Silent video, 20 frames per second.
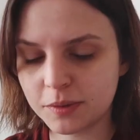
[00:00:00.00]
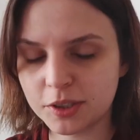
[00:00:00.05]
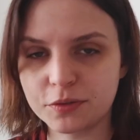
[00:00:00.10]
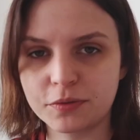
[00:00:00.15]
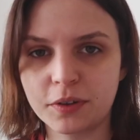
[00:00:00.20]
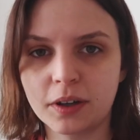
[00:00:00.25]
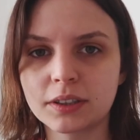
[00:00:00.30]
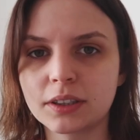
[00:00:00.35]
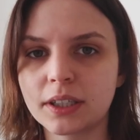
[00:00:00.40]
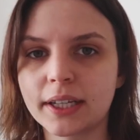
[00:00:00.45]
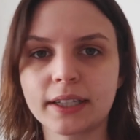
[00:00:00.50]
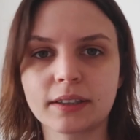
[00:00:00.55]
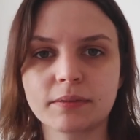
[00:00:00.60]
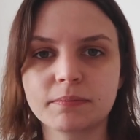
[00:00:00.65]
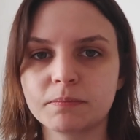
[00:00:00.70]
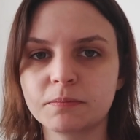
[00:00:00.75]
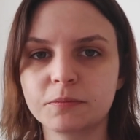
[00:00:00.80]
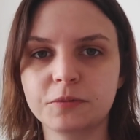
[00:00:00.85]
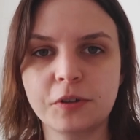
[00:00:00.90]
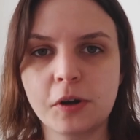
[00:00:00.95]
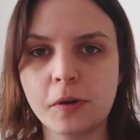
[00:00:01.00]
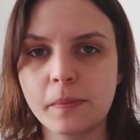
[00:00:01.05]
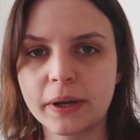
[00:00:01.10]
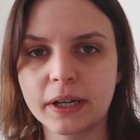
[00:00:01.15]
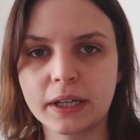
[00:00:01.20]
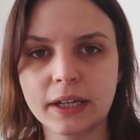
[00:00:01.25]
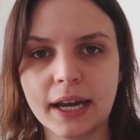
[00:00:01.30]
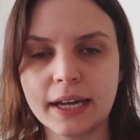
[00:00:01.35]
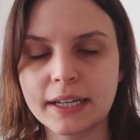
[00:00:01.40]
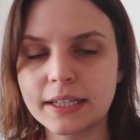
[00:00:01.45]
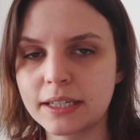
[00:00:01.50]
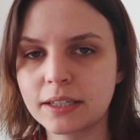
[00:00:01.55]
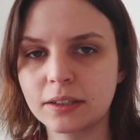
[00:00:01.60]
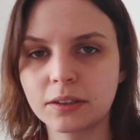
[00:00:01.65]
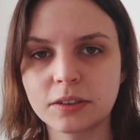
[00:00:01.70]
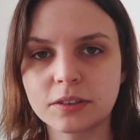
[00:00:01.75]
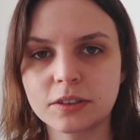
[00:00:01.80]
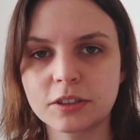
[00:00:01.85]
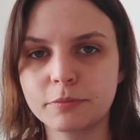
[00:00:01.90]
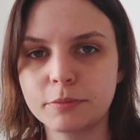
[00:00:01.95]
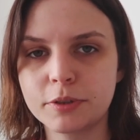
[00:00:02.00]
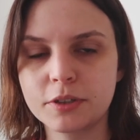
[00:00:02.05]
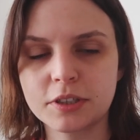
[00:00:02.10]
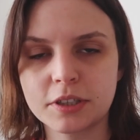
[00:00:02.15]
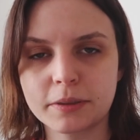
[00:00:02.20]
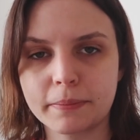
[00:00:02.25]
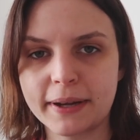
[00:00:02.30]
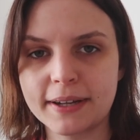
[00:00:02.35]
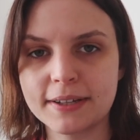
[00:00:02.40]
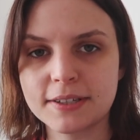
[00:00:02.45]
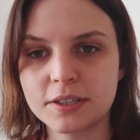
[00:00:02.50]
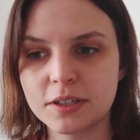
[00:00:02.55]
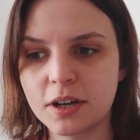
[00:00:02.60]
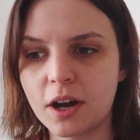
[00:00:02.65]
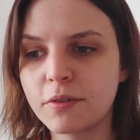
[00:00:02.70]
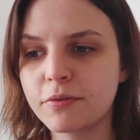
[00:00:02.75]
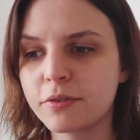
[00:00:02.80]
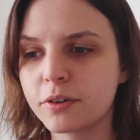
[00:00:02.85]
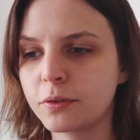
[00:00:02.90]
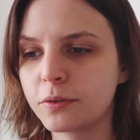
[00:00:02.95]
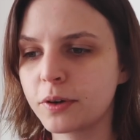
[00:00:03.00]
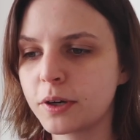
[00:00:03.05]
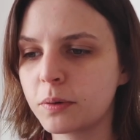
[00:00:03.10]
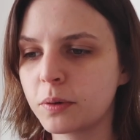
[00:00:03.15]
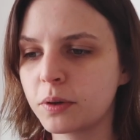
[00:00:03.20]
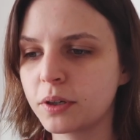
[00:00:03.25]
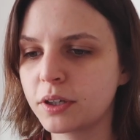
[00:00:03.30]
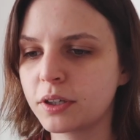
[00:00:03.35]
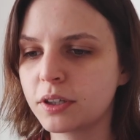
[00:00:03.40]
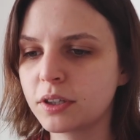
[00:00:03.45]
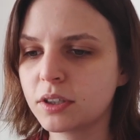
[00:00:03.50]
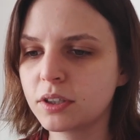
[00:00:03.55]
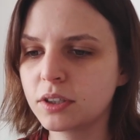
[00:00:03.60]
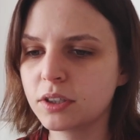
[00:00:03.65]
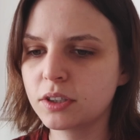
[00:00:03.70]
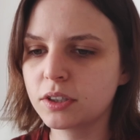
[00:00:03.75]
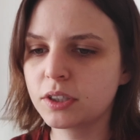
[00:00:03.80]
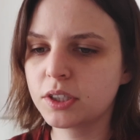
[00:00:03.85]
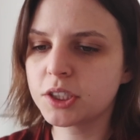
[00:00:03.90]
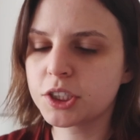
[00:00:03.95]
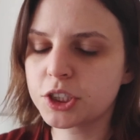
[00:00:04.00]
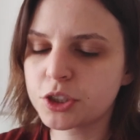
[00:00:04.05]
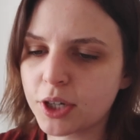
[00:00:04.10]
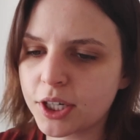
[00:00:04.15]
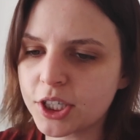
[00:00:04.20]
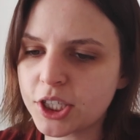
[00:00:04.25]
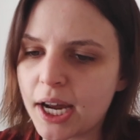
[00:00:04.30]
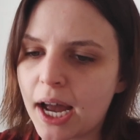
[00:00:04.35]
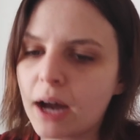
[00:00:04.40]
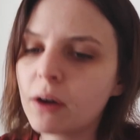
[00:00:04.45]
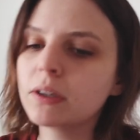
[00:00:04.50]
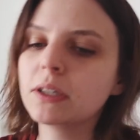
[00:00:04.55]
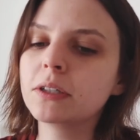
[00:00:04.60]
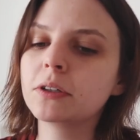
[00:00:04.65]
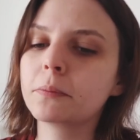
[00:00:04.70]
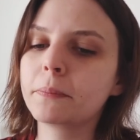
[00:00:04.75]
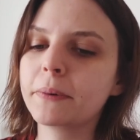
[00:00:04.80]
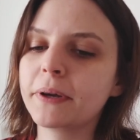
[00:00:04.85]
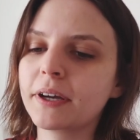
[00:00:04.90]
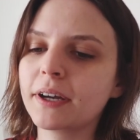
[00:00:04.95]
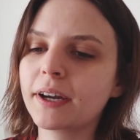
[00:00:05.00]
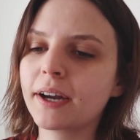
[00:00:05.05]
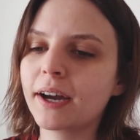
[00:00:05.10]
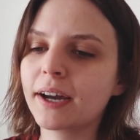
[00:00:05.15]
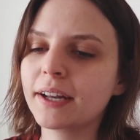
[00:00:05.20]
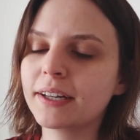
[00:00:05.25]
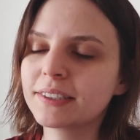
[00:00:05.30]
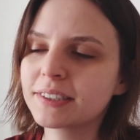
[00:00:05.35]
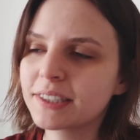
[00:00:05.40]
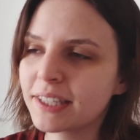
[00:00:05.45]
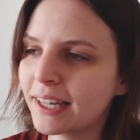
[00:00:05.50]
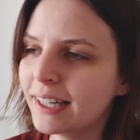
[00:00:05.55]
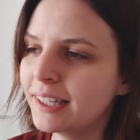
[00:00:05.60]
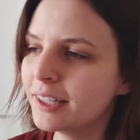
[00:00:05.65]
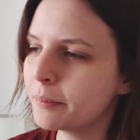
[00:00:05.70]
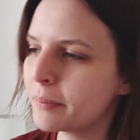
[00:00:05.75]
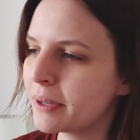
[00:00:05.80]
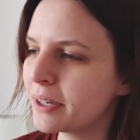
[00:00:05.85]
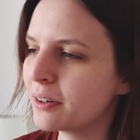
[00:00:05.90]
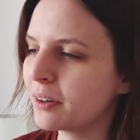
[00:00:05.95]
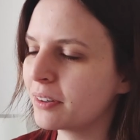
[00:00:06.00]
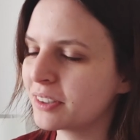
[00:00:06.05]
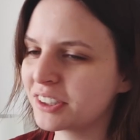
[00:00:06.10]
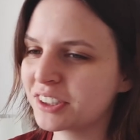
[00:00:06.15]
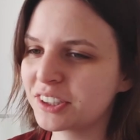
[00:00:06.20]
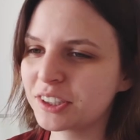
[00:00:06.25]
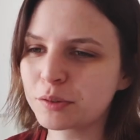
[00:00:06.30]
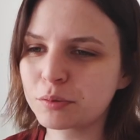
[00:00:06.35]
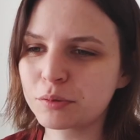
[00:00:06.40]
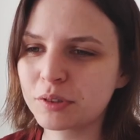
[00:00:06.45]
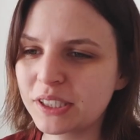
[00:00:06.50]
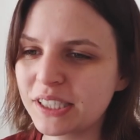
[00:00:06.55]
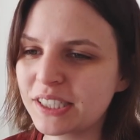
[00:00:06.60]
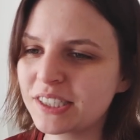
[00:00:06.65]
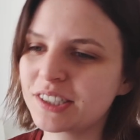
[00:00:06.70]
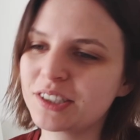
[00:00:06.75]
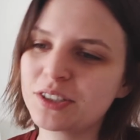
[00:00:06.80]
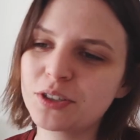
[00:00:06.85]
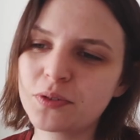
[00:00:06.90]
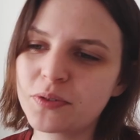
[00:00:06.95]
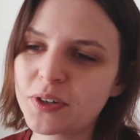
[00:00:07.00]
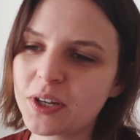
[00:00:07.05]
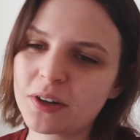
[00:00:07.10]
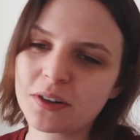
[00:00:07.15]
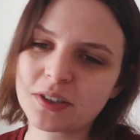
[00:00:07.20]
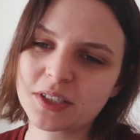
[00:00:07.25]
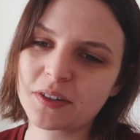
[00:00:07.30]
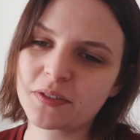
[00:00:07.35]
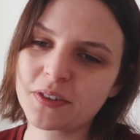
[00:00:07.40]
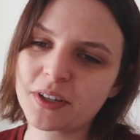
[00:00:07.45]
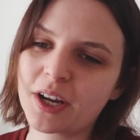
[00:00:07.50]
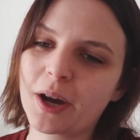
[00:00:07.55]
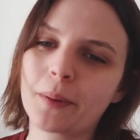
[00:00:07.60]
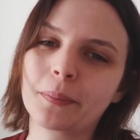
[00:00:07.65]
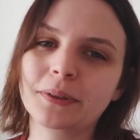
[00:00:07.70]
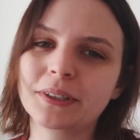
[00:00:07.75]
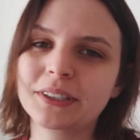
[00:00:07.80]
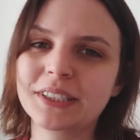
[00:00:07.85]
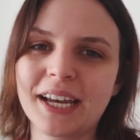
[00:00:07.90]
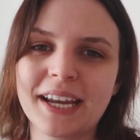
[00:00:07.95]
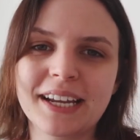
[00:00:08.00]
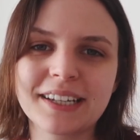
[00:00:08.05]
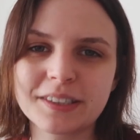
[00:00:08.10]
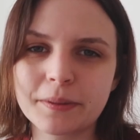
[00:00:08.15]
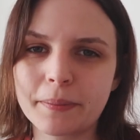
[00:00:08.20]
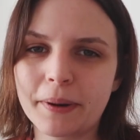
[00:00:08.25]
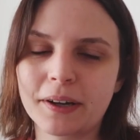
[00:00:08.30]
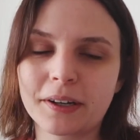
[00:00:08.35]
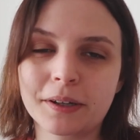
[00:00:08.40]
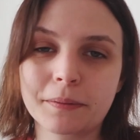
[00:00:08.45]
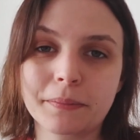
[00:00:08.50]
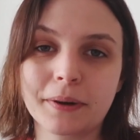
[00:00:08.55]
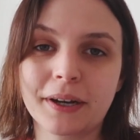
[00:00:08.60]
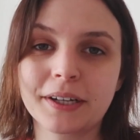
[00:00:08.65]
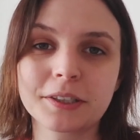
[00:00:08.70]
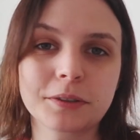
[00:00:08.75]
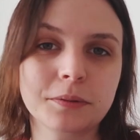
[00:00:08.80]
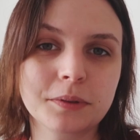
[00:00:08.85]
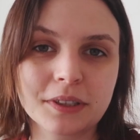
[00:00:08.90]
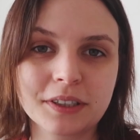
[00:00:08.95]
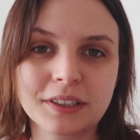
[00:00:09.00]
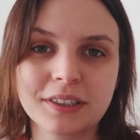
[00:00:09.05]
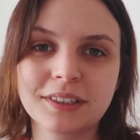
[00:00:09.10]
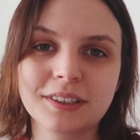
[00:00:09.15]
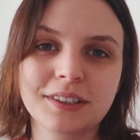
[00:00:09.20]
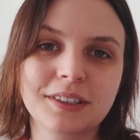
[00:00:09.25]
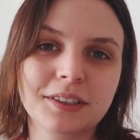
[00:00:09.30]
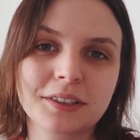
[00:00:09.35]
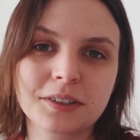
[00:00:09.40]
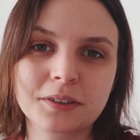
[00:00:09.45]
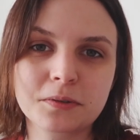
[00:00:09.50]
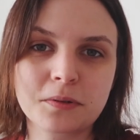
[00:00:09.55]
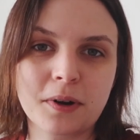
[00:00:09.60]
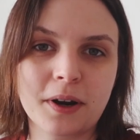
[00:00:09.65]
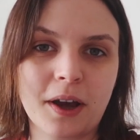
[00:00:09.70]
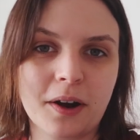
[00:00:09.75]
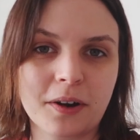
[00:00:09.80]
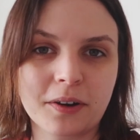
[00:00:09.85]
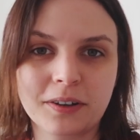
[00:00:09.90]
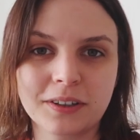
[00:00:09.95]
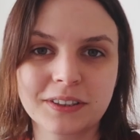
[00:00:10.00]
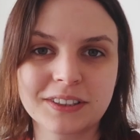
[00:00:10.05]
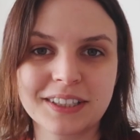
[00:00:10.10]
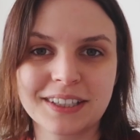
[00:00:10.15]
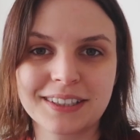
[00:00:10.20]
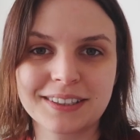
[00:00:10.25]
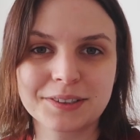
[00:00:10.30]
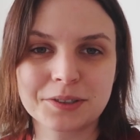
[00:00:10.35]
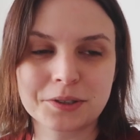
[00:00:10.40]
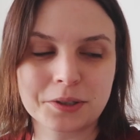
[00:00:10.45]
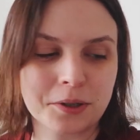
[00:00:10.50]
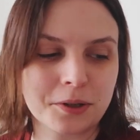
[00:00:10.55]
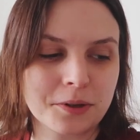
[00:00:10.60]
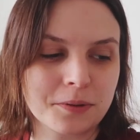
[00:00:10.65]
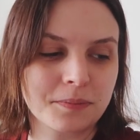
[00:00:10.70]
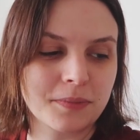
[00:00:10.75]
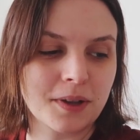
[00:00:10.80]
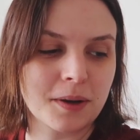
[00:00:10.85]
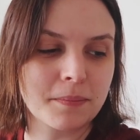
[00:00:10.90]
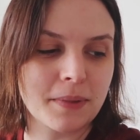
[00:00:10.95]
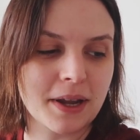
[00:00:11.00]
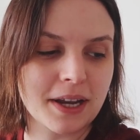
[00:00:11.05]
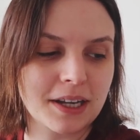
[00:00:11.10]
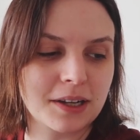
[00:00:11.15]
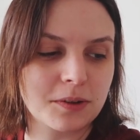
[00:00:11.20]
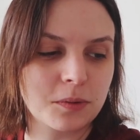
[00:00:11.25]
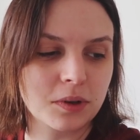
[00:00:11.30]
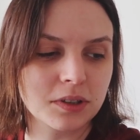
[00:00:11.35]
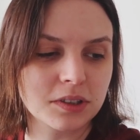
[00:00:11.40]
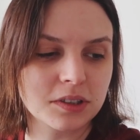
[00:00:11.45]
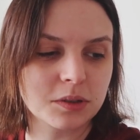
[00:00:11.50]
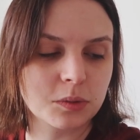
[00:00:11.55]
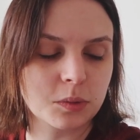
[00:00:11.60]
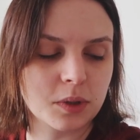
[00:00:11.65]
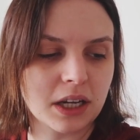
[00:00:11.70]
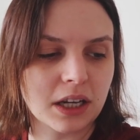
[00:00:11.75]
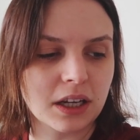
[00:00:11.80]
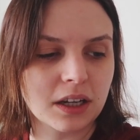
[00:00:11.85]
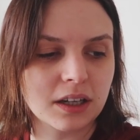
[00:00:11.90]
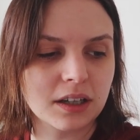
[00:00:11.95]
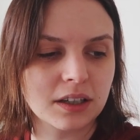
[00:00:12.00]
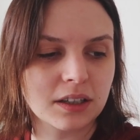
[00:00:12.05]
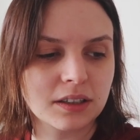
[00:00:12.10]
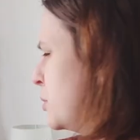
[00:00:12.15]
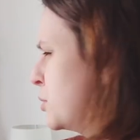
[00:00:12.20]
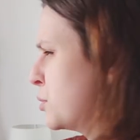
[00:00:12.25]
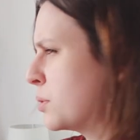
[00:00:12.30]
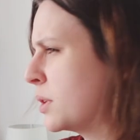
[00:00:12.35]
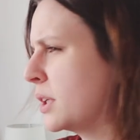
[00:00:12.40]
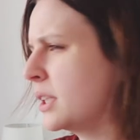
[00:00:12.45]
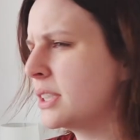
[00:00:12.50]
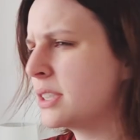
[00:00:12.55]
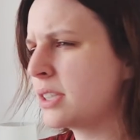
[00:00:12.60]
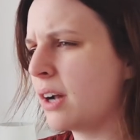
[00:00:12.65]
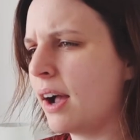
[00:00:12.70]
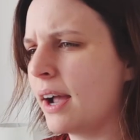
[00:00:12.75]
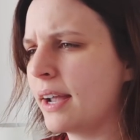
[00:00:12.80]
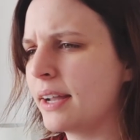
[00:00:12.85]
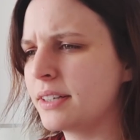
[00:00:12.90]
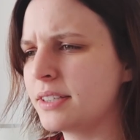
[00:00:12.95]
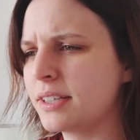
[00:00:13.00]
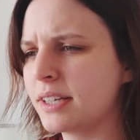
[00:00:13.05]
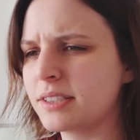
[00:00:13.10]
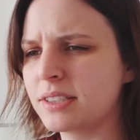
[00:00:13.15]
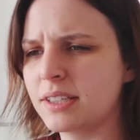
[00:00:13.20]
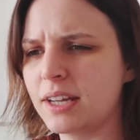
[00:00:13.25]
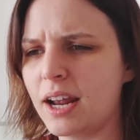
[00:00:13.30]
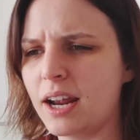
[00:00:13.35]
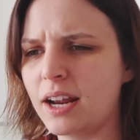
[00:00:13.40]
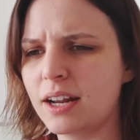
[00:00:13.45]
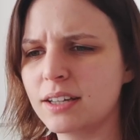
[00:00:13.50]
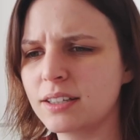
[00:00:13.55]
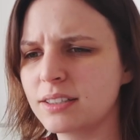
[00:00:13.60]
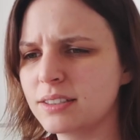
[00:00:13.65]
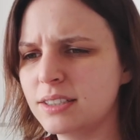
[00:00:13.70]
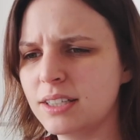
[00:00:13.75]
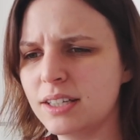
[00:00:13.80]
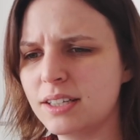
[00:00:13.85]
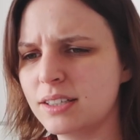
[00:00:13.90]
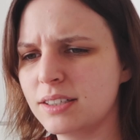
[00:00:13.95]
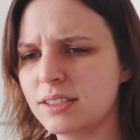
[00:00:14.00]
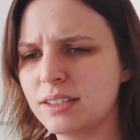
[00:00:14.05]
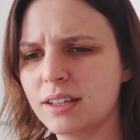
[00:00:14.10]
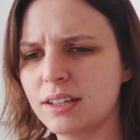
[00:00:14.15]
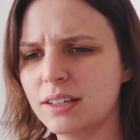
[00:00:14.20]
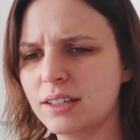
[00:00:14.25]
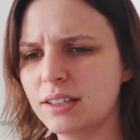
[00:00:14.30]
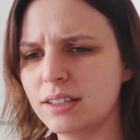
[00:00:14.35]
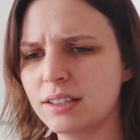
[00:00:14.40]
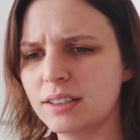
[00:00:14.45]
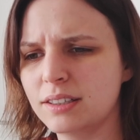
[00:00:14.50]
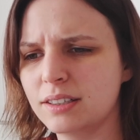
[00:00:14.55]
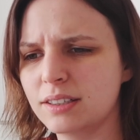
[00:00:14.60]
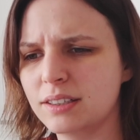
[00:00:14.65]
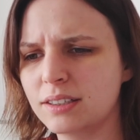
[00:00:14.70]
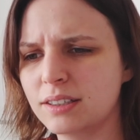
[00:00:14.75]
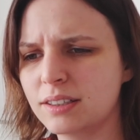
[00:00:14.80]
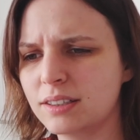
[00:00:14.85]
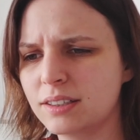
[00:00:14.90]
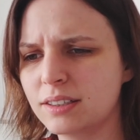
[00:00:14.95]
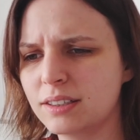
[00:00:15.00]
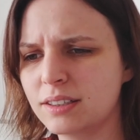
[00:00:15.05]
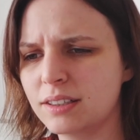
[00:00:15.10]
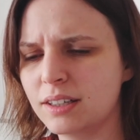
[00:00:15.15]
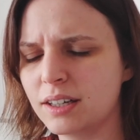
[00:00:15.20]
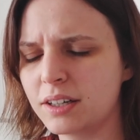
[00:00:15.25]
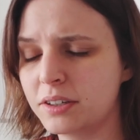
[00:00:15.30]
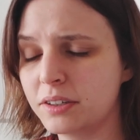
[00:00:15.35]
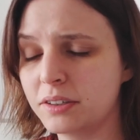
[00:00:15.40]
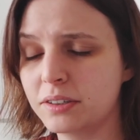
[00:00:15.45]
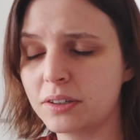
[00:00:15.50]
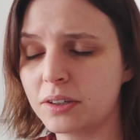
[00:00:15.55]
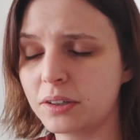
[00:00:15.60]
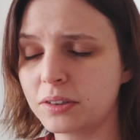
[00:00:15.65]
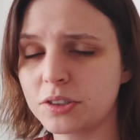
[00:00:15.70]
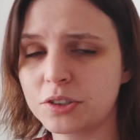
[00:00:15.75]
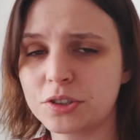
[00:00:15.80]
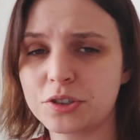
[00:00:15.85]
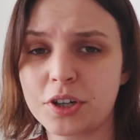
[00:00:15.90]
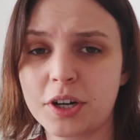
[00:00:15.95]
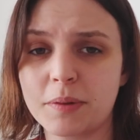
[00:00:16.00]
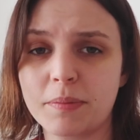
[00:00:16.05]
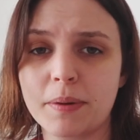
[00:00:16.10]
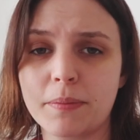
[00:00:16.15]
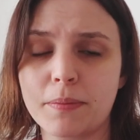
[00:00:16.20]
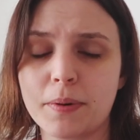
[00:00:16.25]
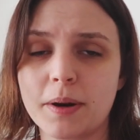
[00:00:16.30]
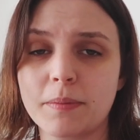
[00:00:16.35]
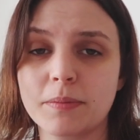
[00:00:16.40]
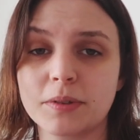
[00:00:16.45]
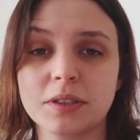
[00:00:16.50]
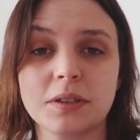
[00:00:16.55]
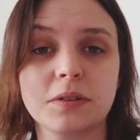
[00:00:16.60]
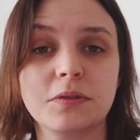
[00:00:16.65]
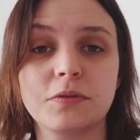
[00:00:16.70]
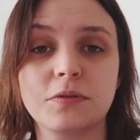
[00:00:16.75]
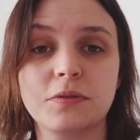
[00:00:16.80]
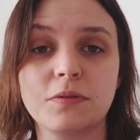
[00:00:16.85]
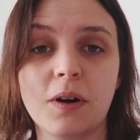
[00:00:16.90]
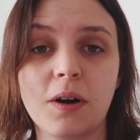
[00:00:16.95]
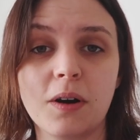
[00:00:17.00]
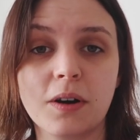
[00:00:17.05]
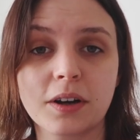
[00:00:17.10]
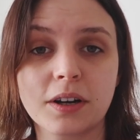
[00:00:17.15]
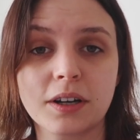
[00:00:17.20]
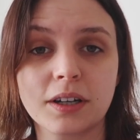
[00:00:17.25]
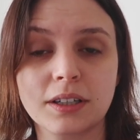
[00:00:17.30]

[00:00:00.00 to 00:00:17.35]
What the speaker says: much fun like filming and editing lots of music based stuff, and I really want to stretch it out a little bit, and it's killing me not to just release new videos every couple of days about it, but I don't want to run out of content, so I'm making it once a week. was really tired yesterday, couldn't concentrate, my brain was in a fog,